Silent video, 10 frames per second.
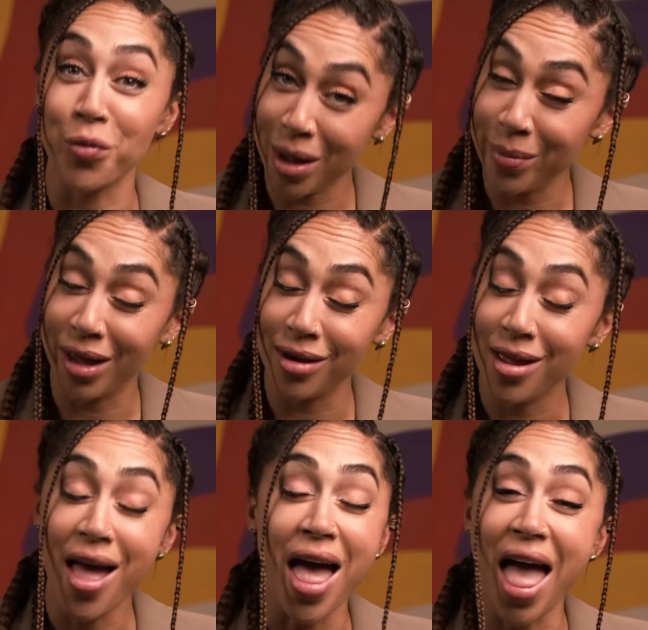for
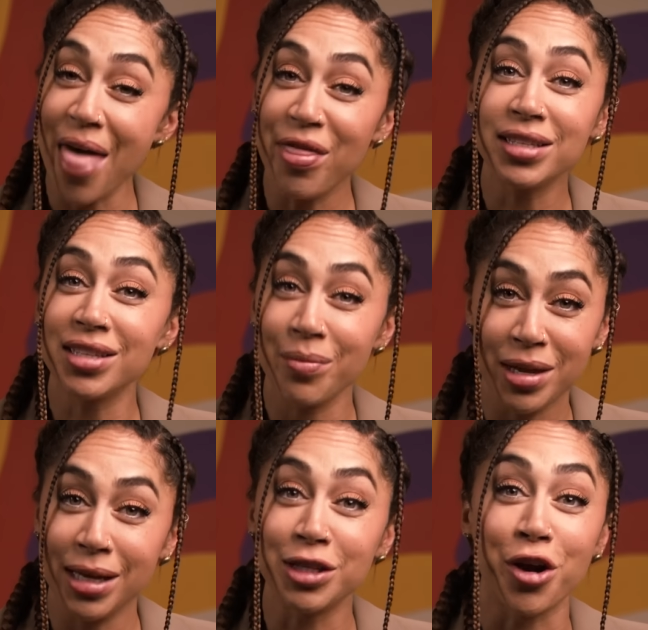women, ethics
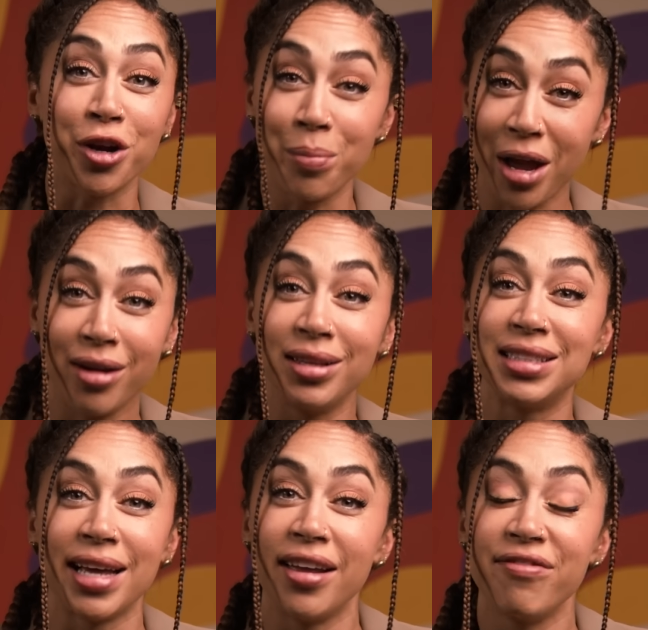committees are comparing
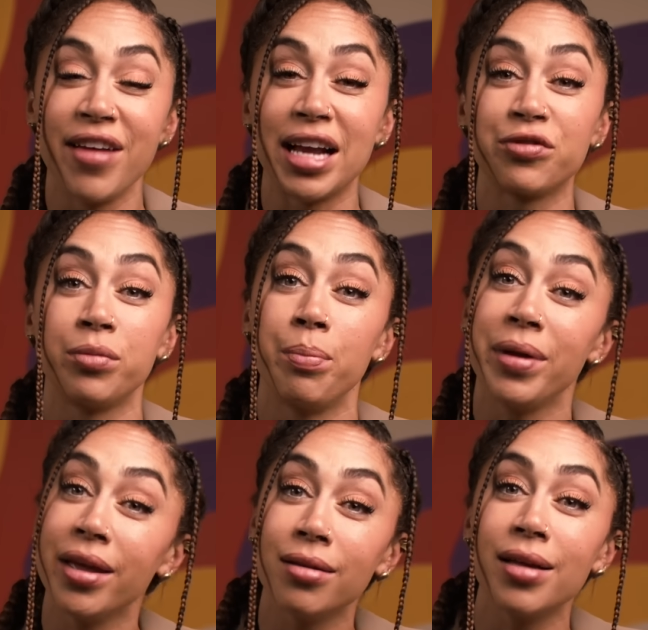the side effects from the
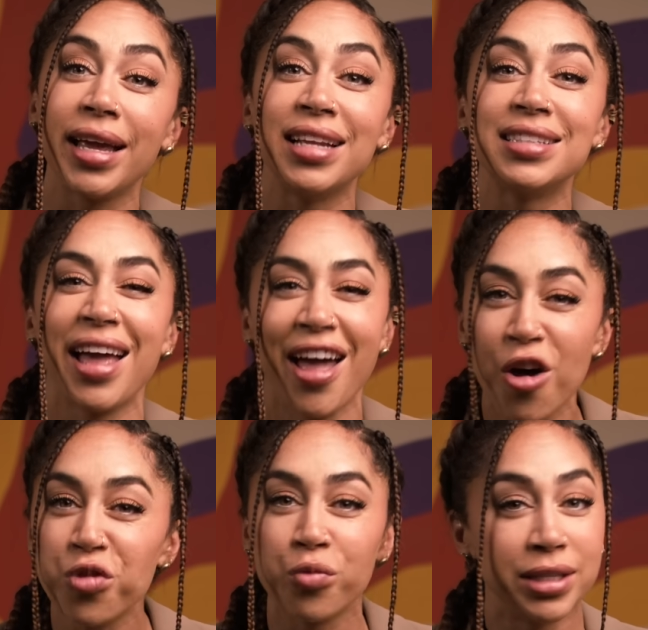pill against the
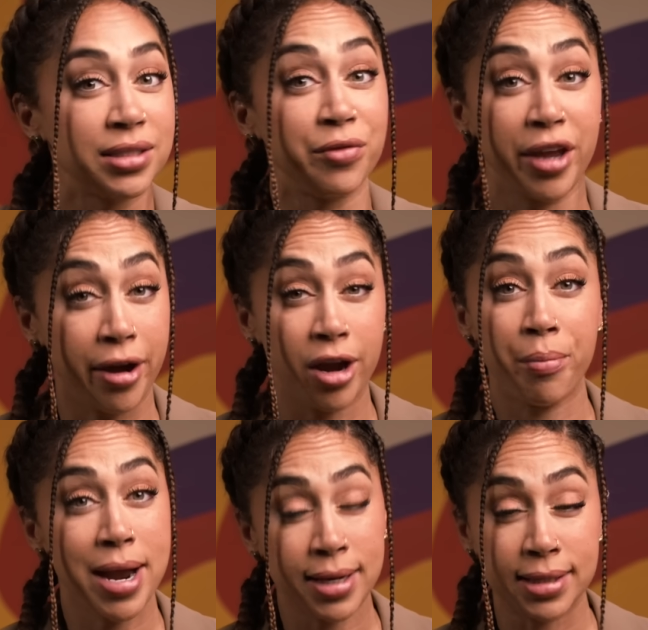health risks of carrying
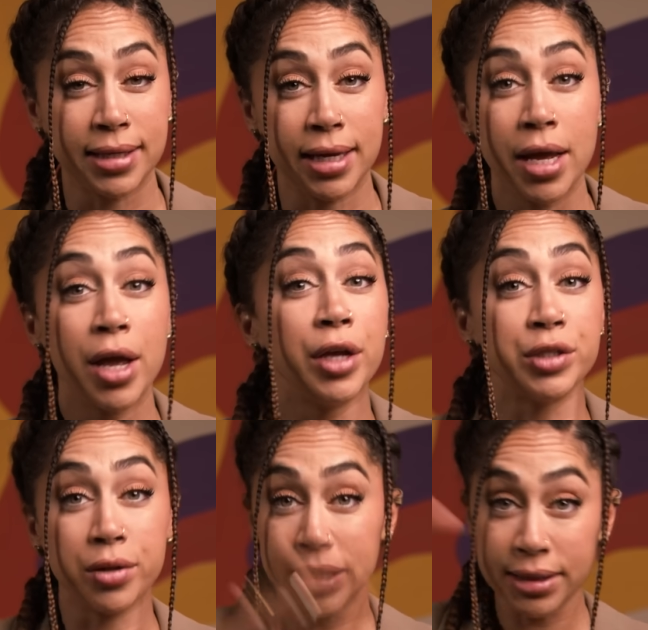a pregnancy,
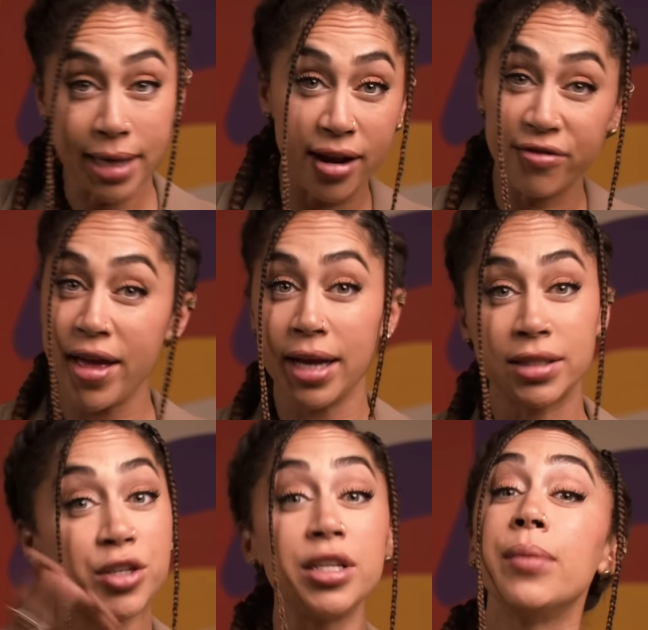so these side
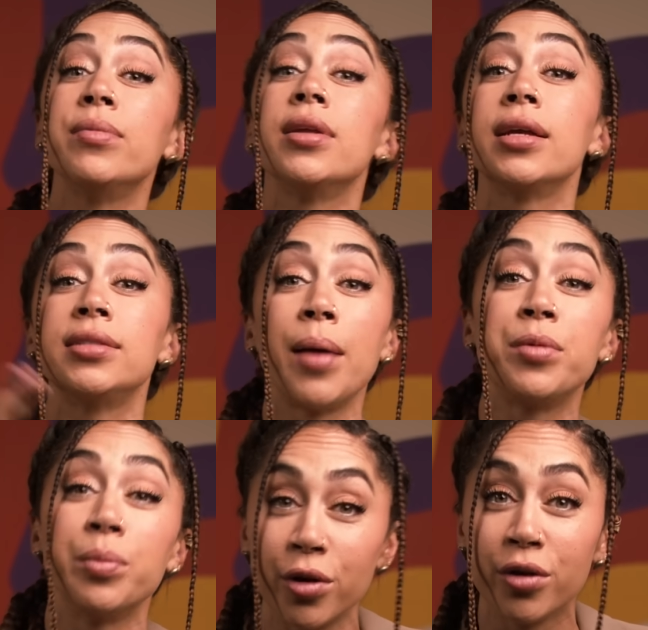effects are deemed
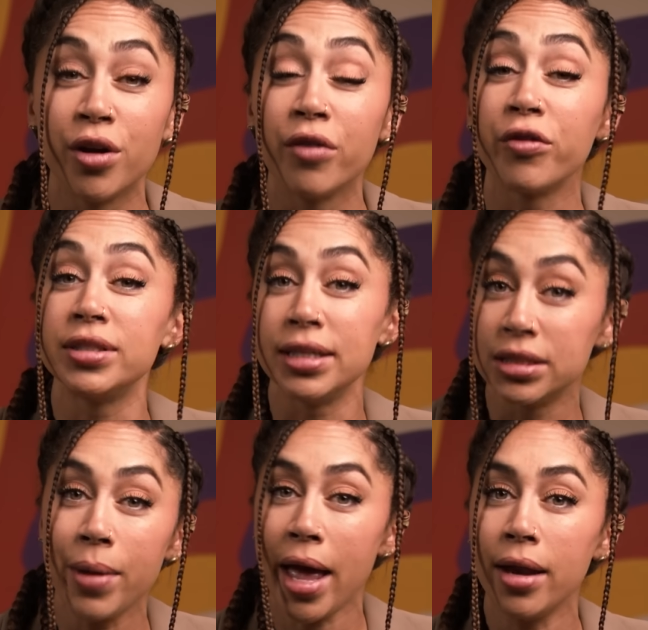acceptable. For
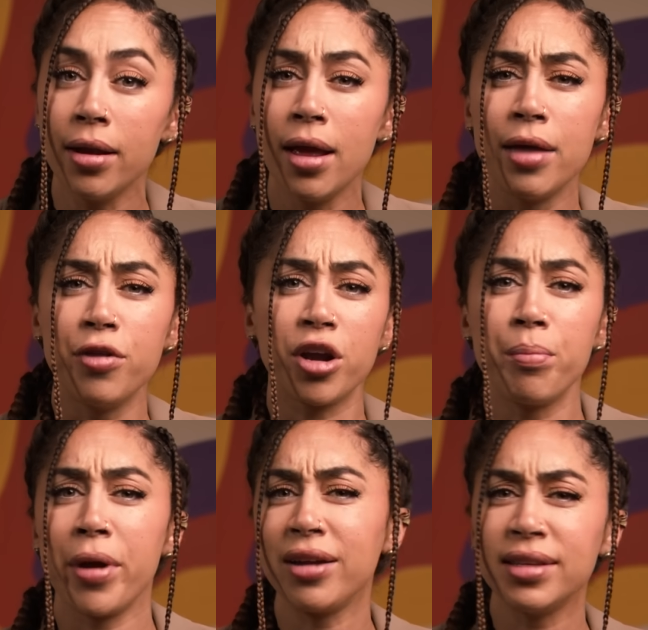cis men, they're
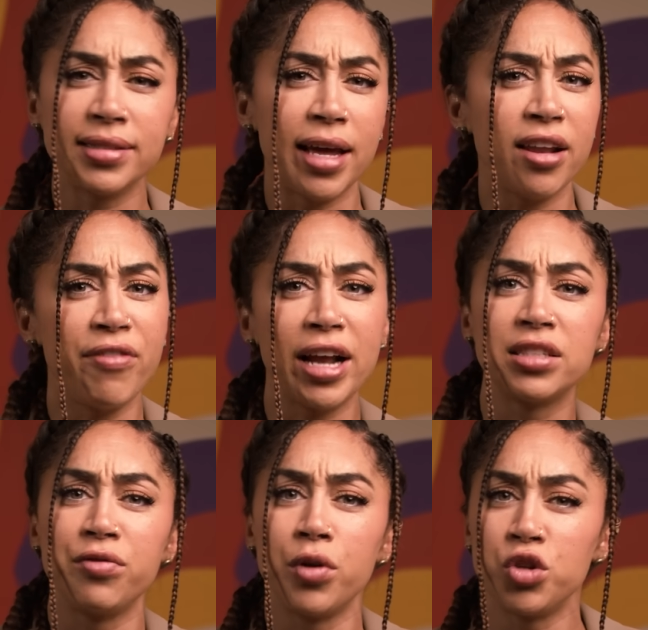comparing the side
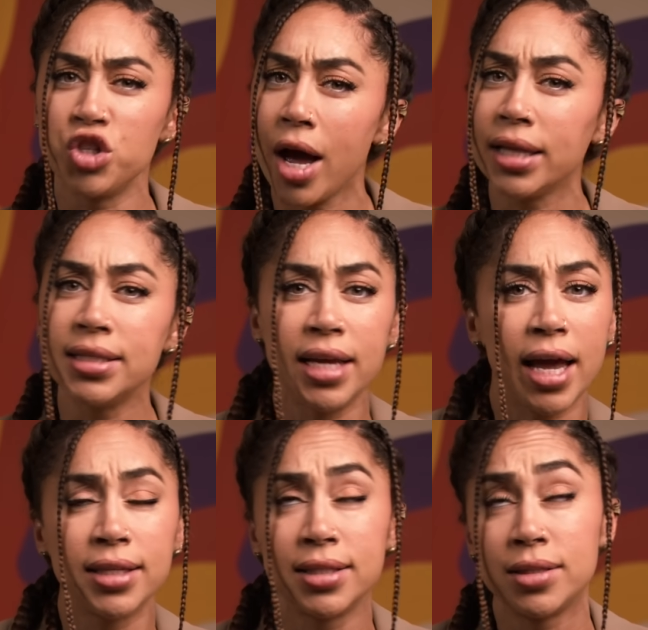effects of those shots
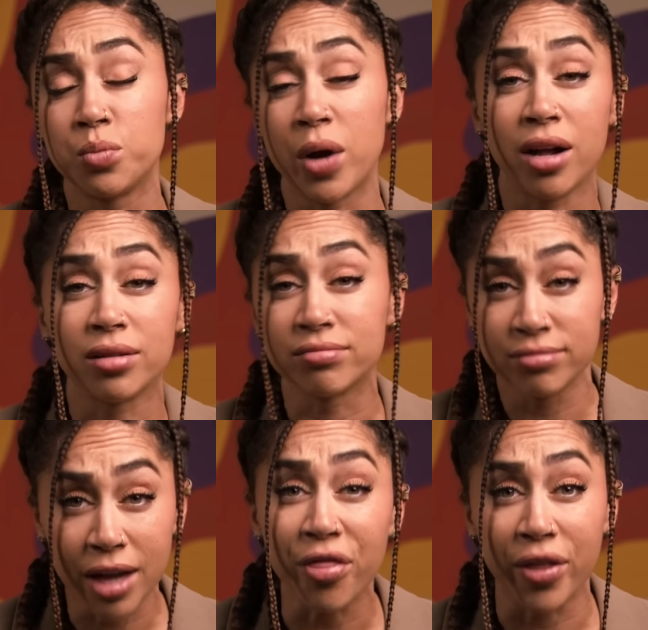against,
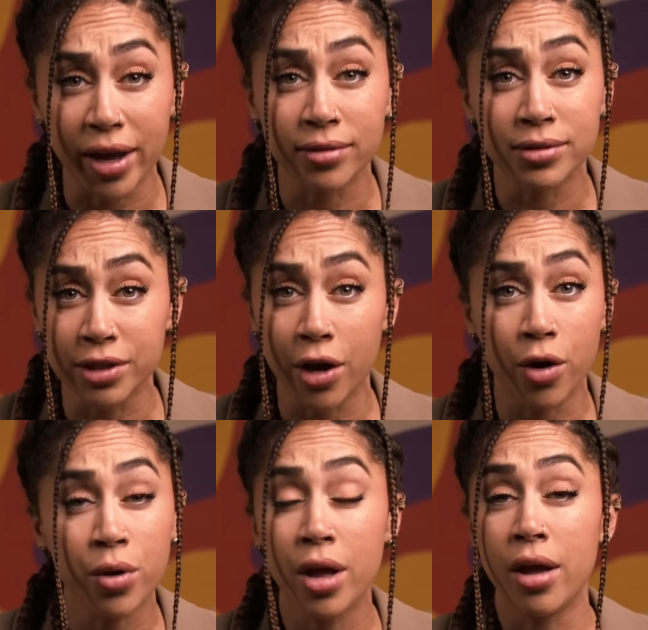well, nothing.
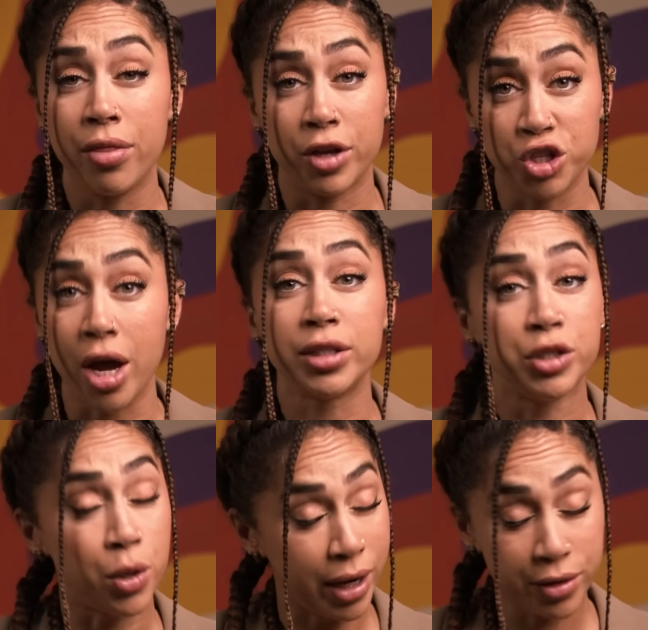So the
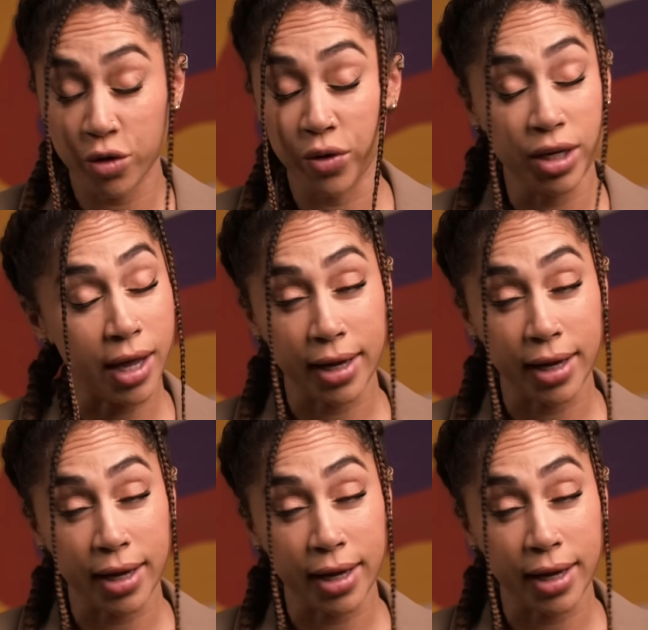shots don't get the green